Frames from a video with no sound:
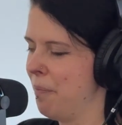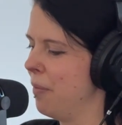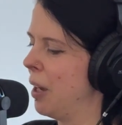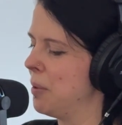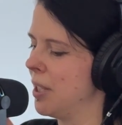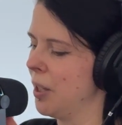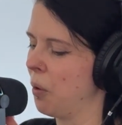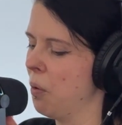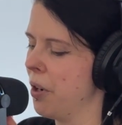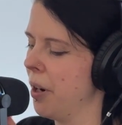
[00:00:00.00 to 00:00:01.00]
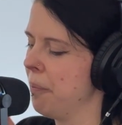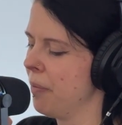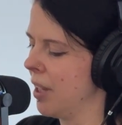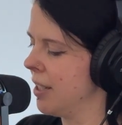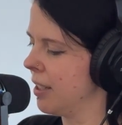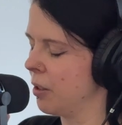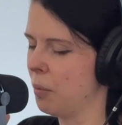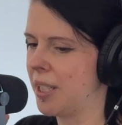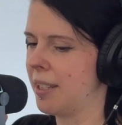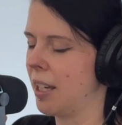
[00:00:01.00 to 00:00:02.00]
that was in the corner. And he said, "Oh,
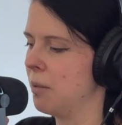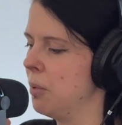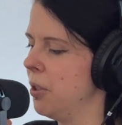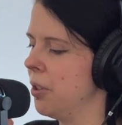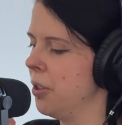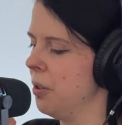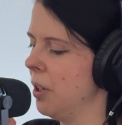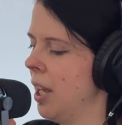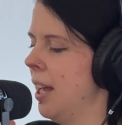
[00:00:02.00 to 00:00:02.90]
what does that computer do?"